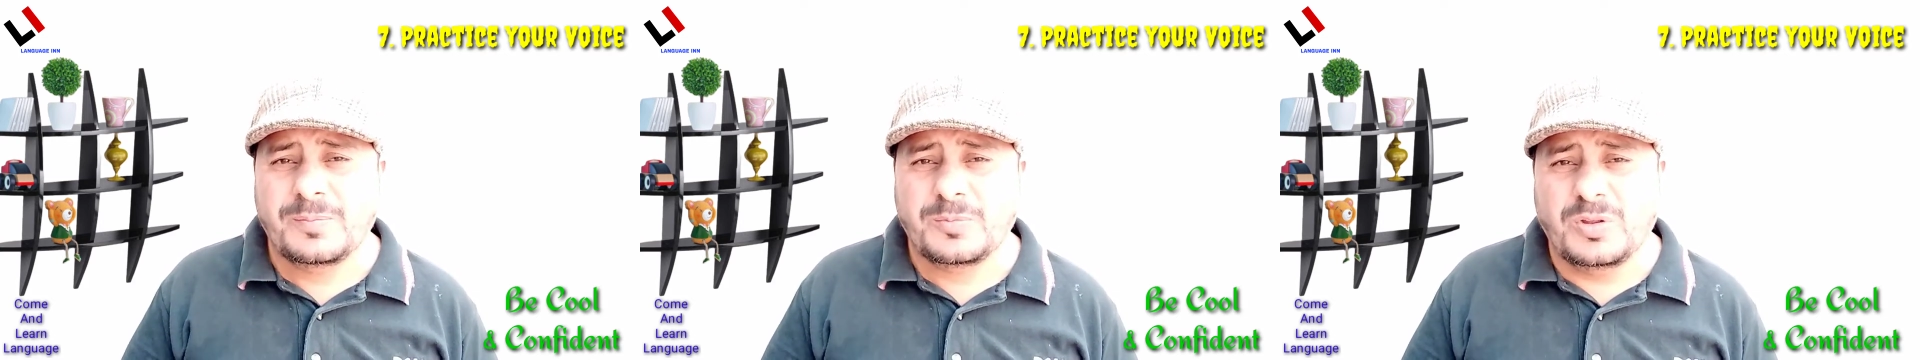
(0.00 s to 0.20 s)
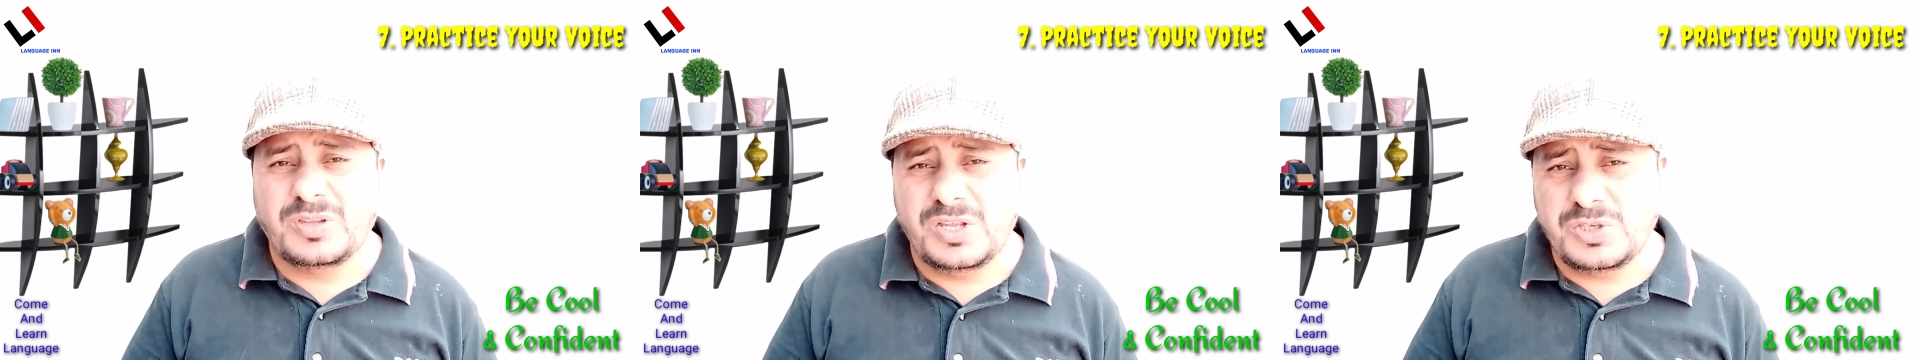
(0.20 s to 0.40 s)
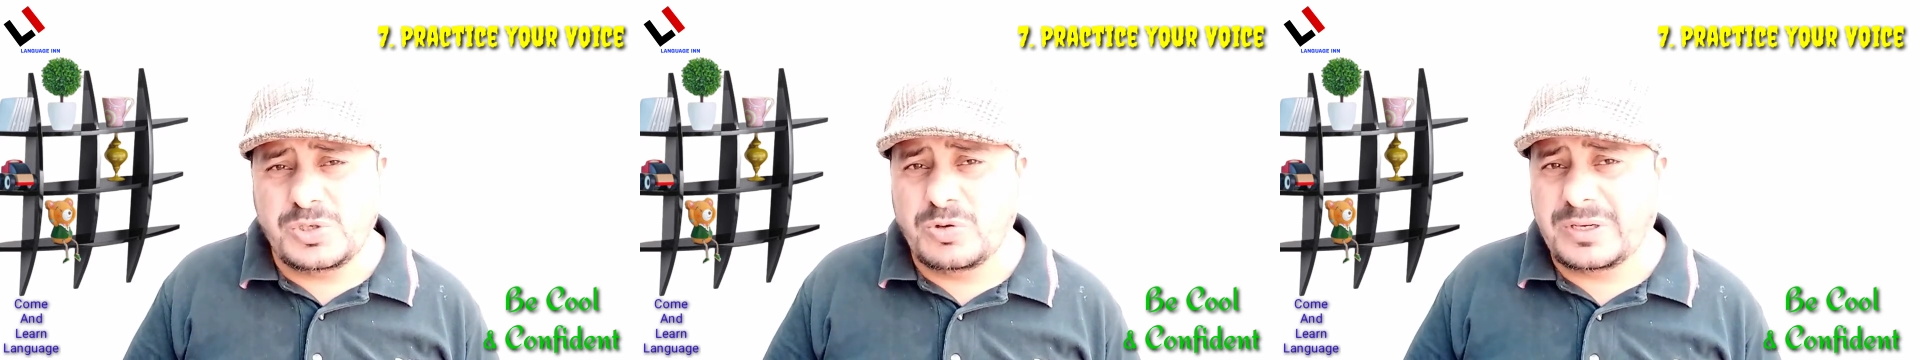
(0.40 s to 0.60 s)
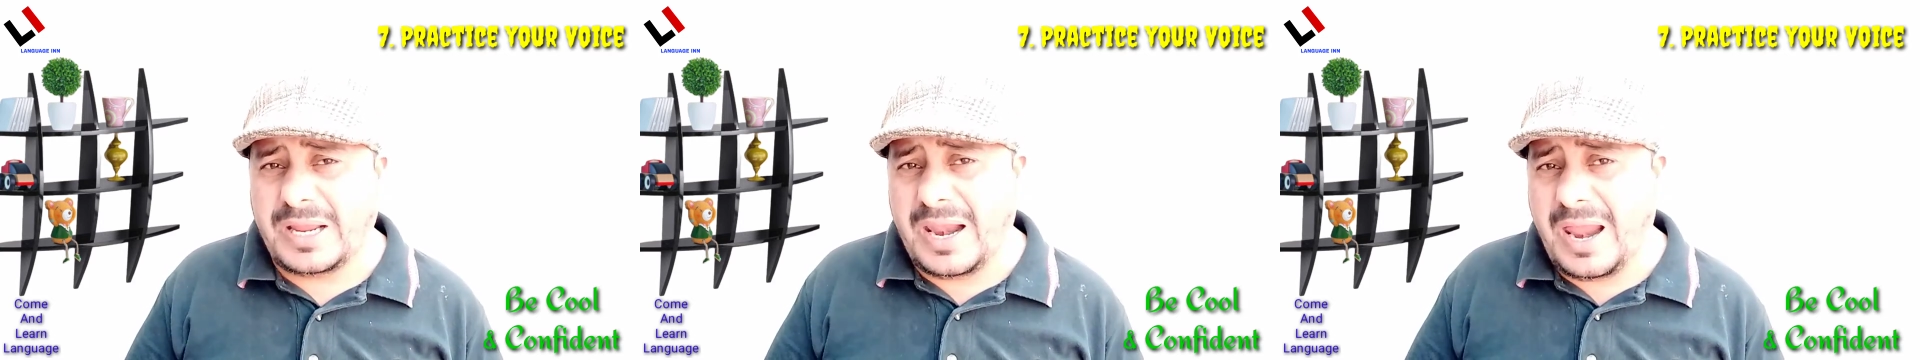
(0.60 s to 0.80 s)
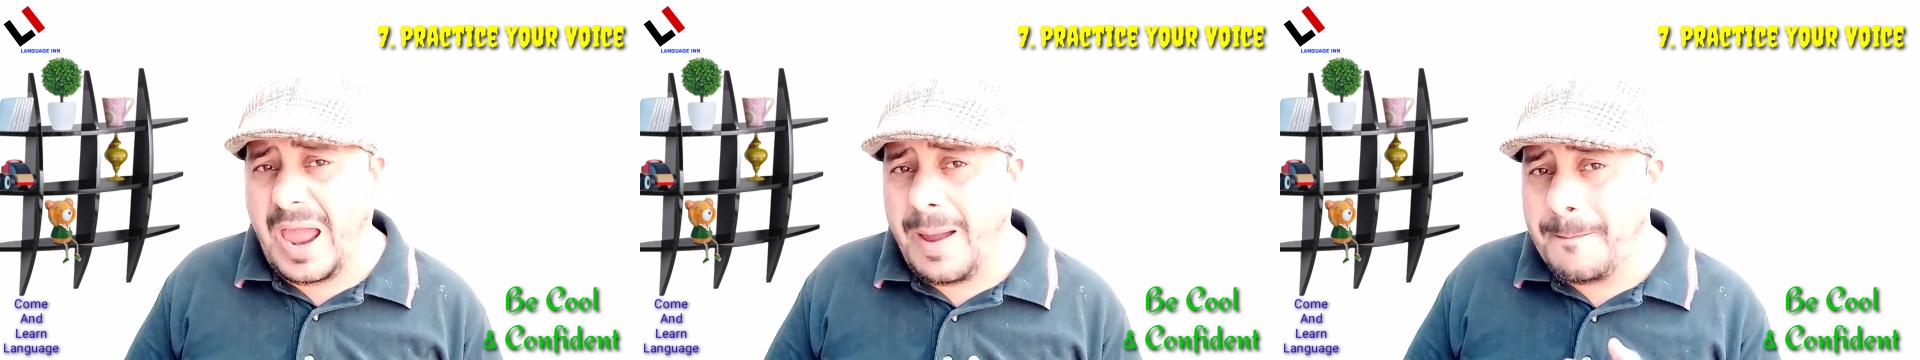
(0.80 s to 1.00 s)
So this should
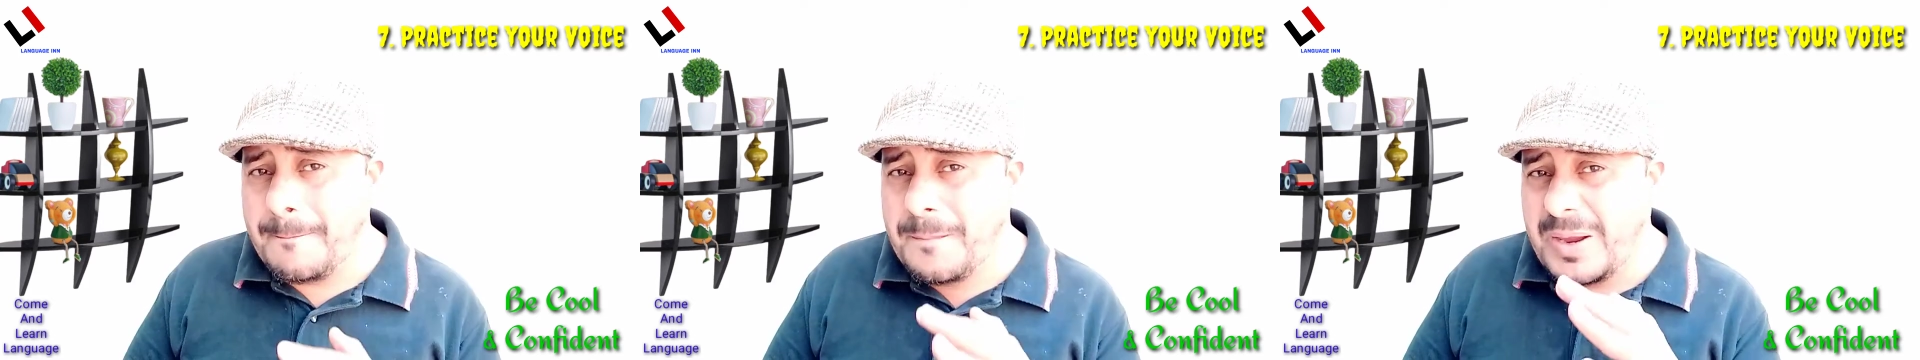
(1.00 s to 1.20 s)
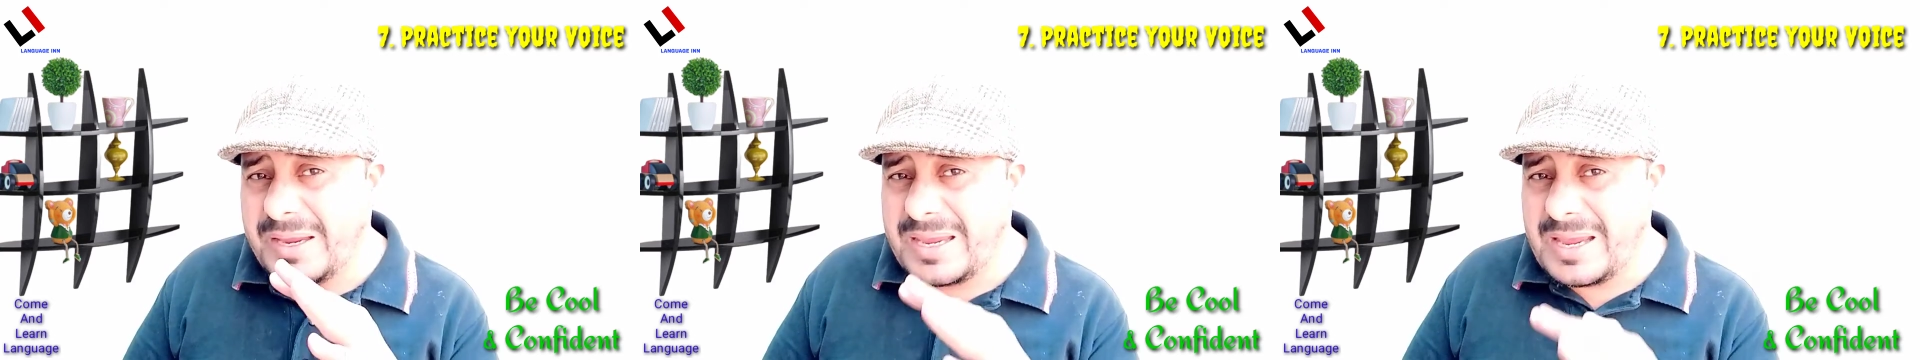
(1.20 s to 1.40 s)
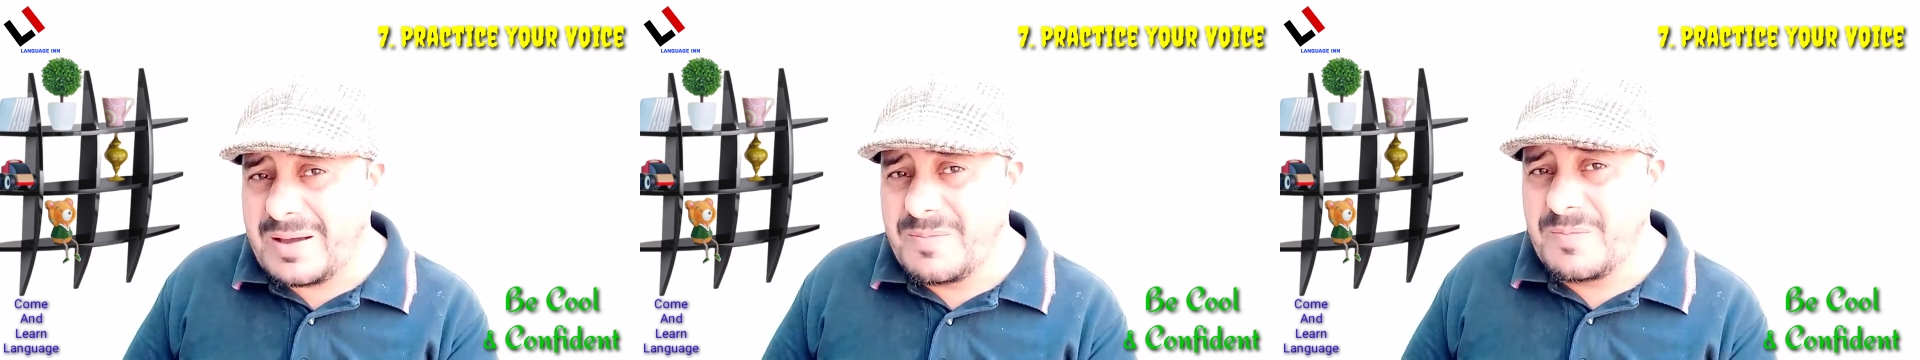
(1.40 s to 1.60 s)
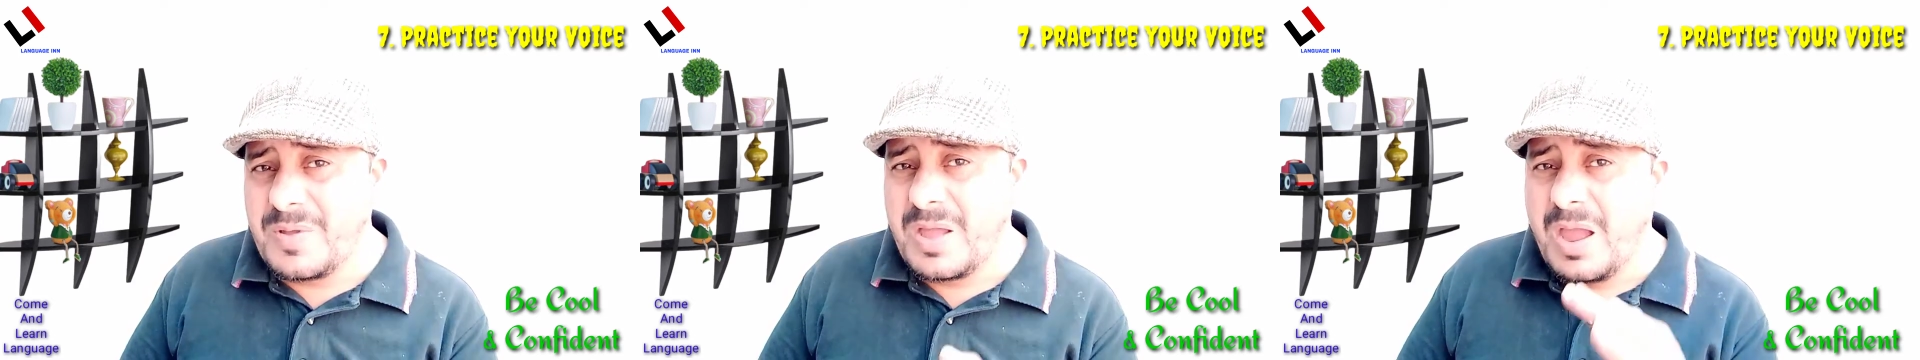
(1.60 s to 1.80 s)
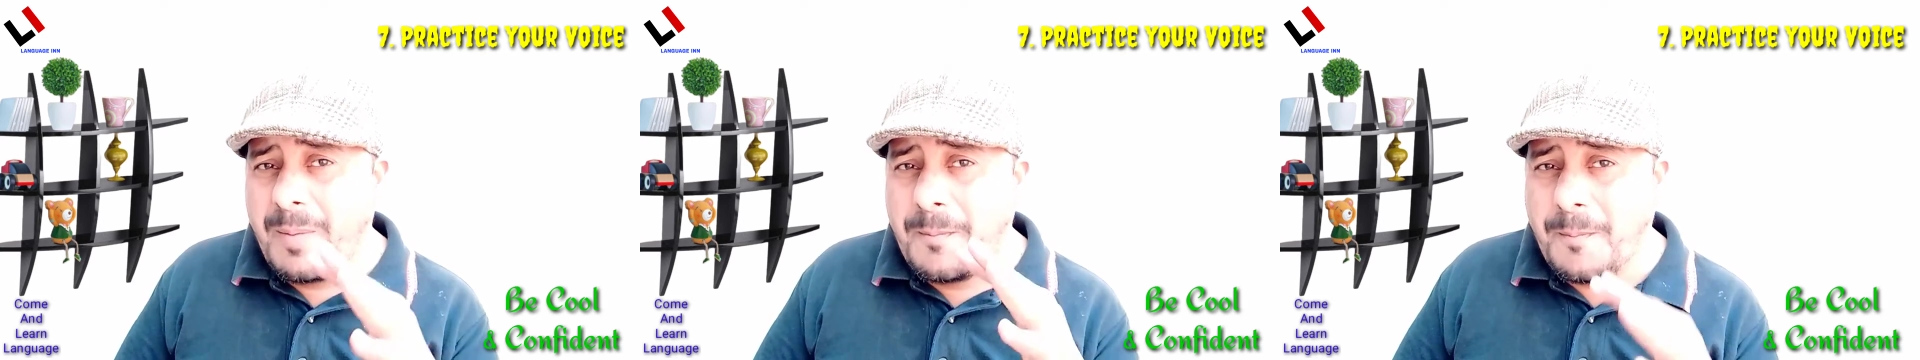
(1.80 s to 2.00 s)

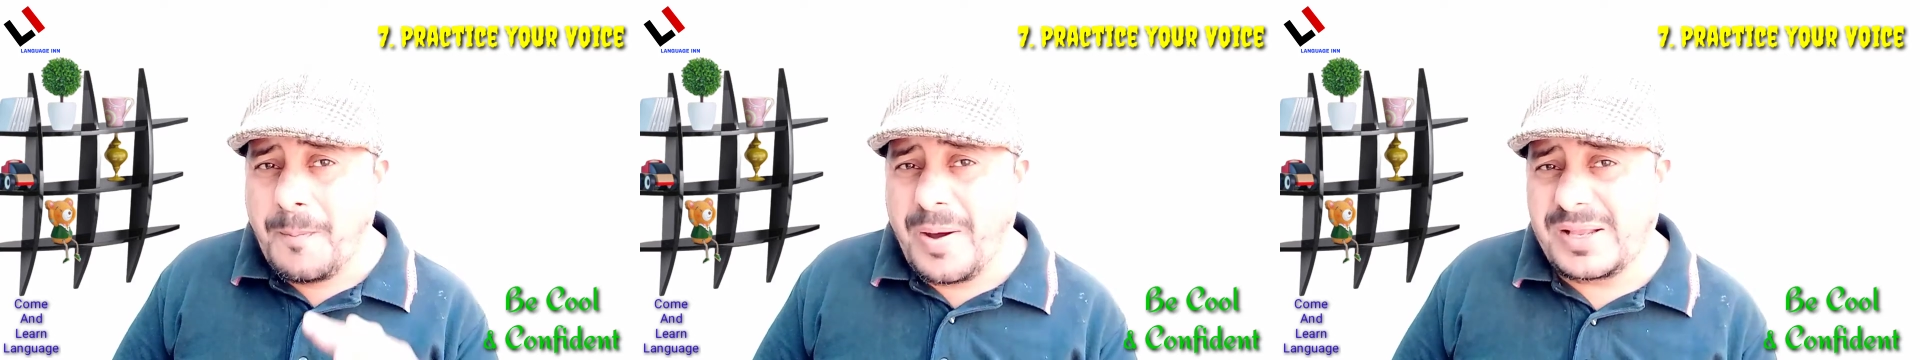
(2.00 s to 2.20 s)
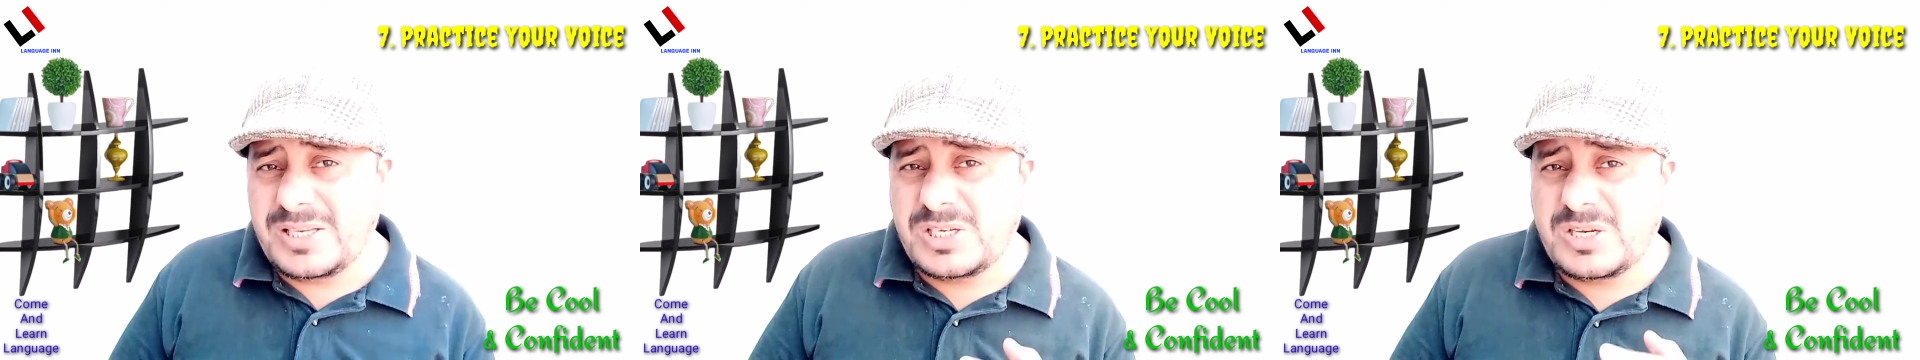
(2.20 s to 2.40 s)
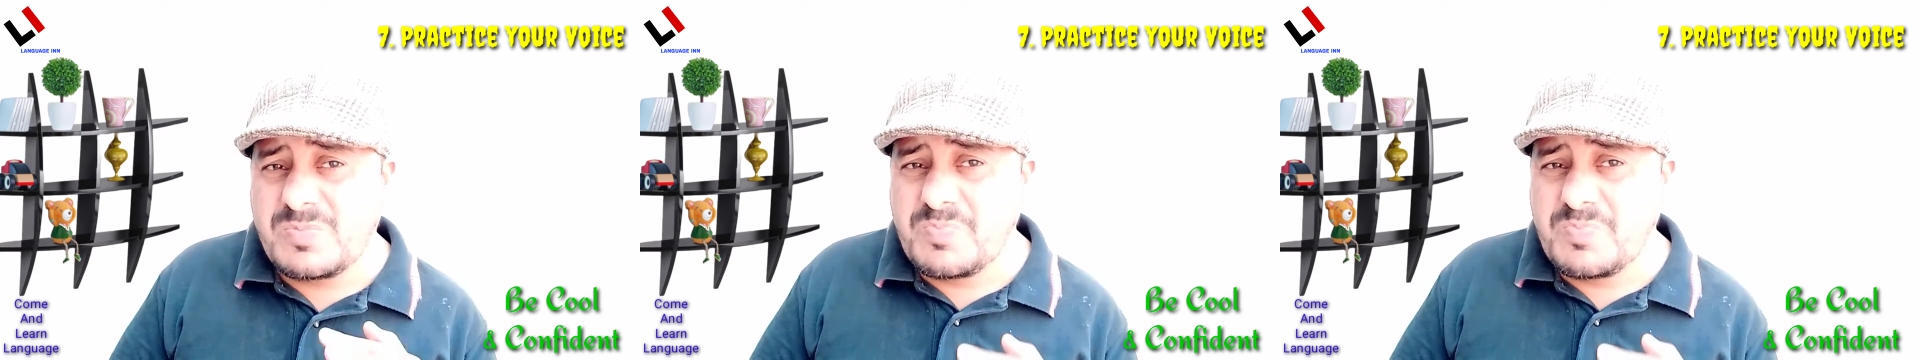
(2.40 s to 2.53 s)
become much,